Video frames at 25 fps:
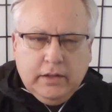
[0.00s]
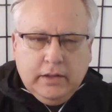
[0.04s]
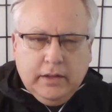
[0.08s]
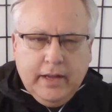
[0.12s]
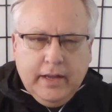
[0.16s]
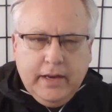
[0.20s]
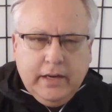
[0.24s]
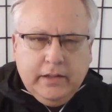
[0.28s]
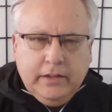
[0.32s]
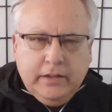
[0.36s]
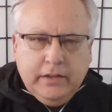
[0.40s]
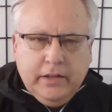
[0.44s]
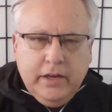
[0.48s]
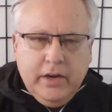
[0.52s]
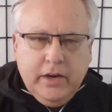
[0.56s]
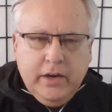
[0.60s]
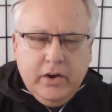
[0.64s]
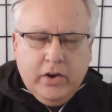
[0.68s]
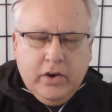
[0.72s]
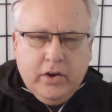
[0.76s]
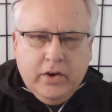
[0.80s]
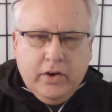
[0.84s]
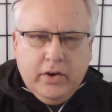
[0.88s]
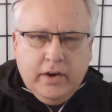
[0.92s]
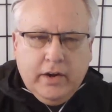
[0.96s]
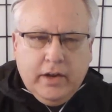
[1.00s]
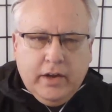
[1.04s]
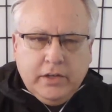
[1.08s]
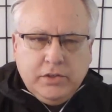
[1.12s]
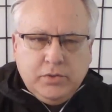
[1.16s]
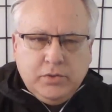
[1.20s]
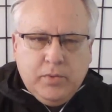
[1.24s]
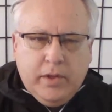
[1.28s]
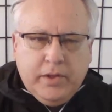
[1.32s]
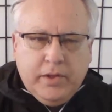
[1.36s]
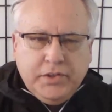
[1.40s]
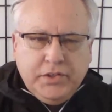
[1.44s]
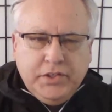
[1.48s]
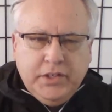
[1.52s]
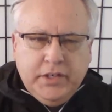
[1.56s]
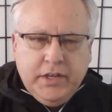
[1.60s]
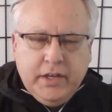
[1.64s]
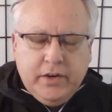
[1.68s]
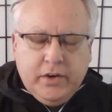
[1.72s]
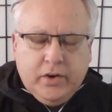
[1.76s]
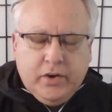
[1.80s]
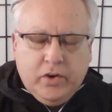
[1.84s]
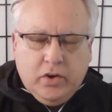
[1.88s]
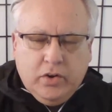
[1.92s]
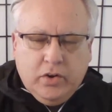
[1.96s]
late in the year as well as he
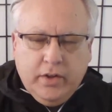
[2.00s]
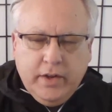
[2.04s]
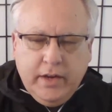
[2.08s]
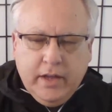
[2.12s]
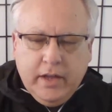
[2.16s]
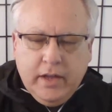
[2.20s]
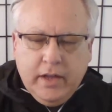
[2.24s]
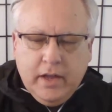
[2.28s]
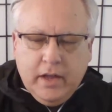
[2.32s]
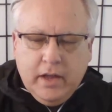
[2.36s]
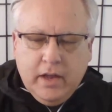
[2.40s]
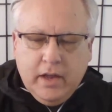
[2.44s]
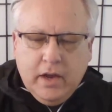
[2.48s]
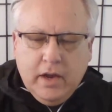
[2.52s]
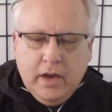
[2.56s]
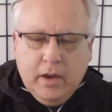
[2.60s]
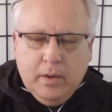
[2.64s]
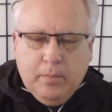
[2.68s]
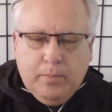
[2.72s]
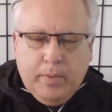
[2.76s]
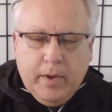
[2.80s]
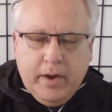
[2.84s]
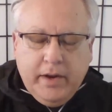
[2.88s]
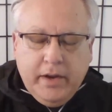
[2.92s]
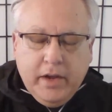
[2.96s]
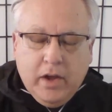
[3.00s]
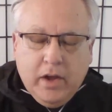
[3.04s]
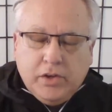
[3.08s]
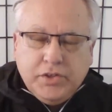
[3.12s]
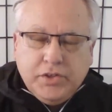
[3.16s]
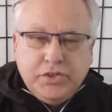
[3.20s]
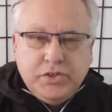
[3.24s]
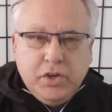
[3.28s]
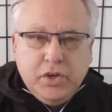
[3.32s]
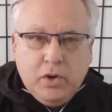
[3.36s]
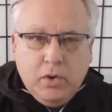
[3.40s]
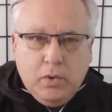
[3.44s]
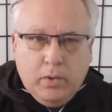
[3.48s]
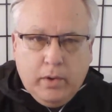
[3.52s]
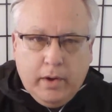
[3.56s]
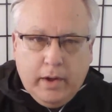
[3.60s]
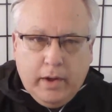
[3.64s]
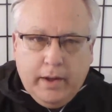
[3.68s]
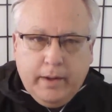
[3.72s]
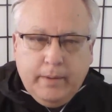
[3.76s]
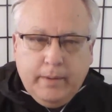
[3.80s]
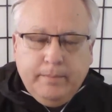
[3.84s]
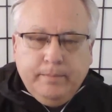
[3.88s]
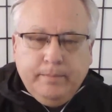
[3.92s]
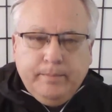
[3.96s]
did early. But he
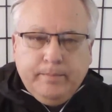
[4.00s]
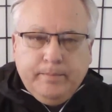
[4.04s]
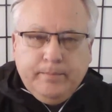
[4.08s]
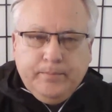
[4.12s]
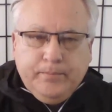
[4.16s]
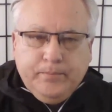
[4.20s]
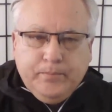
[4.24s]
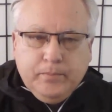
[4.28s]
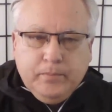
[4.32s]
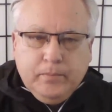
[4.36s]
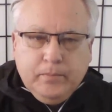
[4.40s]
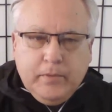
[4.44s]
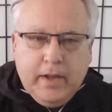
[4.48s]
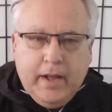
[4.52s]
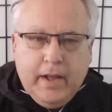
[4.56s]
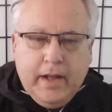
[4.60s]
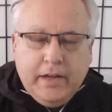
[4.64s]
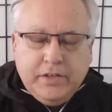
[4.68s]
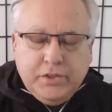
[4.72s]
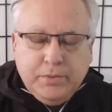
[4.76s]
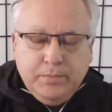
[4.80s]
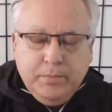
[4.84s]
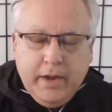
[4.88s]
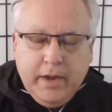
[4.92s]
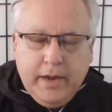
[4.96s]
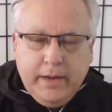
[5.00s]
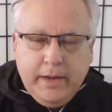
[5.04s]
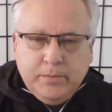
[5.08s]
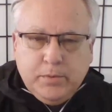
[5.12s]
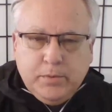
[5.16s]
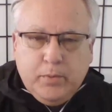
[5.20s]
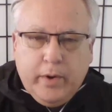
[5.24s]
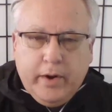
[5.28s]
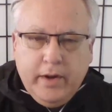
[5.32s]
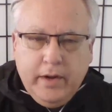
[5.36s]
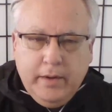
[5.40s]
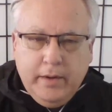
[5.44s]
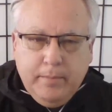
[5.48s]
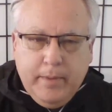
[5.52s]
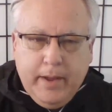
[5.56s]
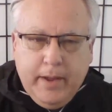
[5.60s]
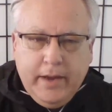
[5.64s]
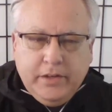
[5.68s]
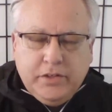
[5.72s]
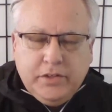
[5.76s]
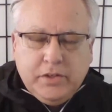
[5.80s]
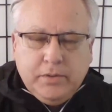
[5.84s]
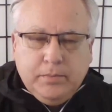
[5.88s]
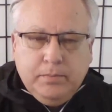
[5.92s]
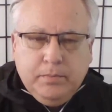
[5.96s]
also had some games where he
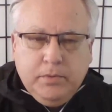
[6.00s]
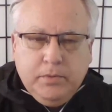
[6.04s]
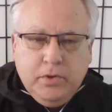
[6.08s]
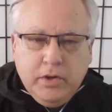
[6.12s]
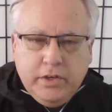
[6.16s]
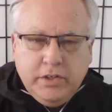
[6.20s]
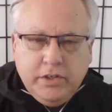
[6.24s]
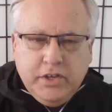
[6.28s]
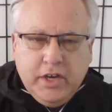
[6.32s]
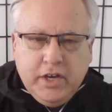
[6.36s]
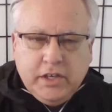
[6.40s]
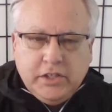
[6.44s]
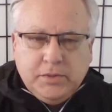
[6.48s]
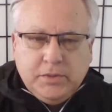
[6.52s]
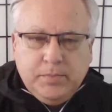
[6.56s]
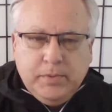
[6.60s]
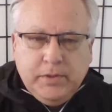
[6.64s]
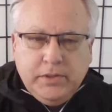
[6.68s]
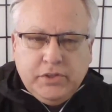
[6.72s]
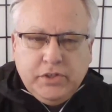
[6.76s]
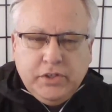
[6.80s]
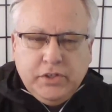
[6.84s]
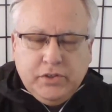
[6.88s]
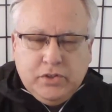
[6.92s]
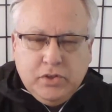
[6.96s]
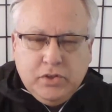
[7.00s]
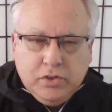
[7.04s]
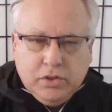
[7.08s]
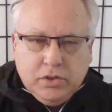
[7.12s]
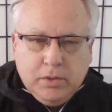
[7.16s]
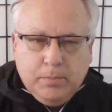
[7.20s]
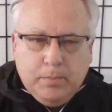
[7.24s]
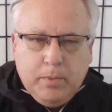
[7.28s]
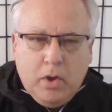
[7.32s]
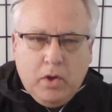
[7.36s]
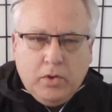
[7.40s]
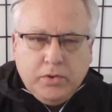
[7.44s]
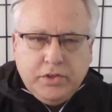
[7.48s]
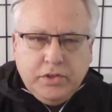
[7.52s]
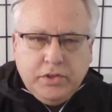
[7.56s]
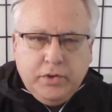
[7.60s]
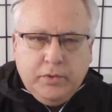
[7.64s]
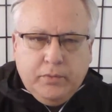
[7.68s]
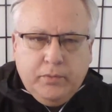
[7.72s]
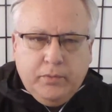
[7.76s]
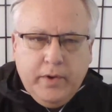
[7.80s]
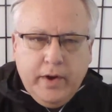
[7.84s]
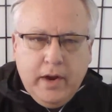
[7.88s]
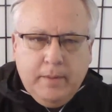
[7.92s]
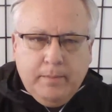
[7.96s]
made some good adjustments and took the ball to
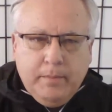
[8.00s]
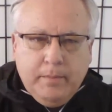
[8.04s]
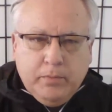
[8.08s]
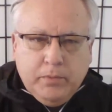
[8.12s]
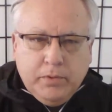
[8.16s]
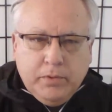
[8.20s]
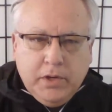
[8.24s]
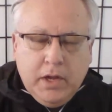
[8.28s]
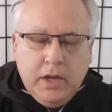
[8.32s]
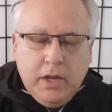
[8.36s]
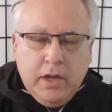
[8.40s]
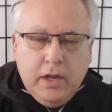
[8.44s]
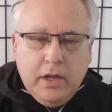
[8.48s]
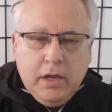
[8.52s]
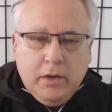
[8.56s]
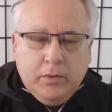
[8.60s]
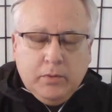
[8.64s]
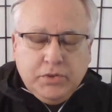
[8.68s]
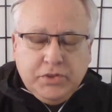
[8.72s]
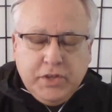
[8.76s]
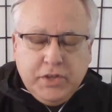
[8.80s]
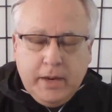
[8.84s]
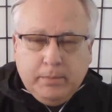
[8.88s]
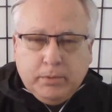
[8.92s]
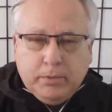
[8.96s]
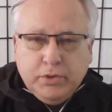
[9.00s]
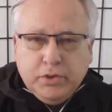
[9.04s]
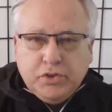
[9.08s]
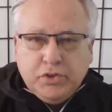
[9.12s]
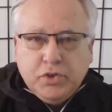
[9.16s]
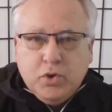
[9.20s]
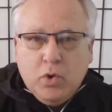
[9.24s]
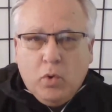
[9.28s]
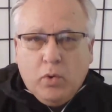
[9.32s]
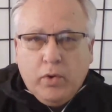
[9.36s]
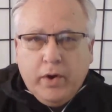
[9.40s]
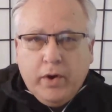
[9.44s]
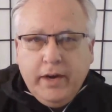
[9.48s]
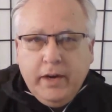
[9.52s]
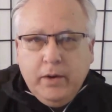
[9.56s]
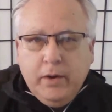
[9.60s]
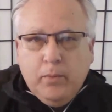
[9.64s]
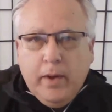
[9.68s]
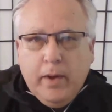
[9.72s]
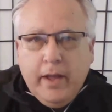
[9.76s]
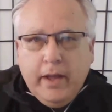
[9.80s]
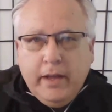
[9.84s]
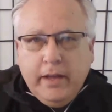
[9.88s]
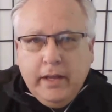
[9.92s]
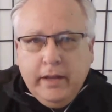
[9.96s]
the rim and was able to score
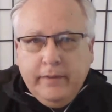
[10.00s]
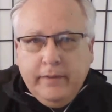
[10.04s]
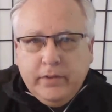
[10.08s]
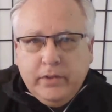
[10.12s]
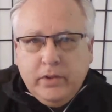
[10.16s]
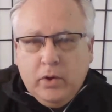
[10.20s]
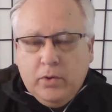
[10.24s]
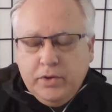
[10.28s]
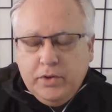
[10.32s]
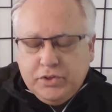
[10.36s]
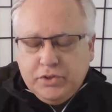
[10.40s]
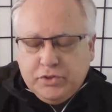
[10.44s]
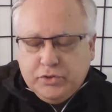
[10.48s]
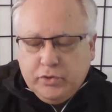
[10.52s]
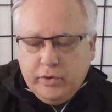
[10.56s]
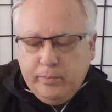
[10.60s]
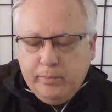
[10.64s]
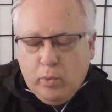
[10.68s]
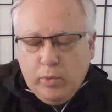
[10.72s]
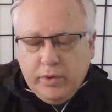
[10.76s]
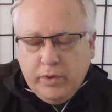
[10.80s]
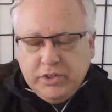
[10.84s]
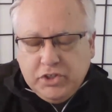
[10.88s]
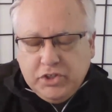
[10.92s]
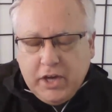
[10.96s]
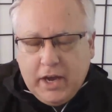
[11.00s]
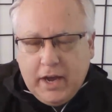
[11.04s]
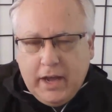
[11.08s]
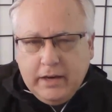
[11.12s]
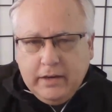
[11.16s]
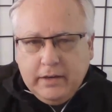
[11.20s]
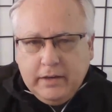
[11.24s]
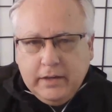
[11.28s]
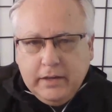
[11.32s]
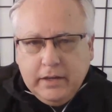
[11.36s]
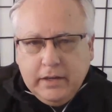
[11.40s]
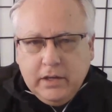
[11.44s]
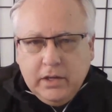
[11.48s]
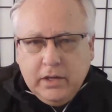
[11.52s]
anyway, even though his three-point shot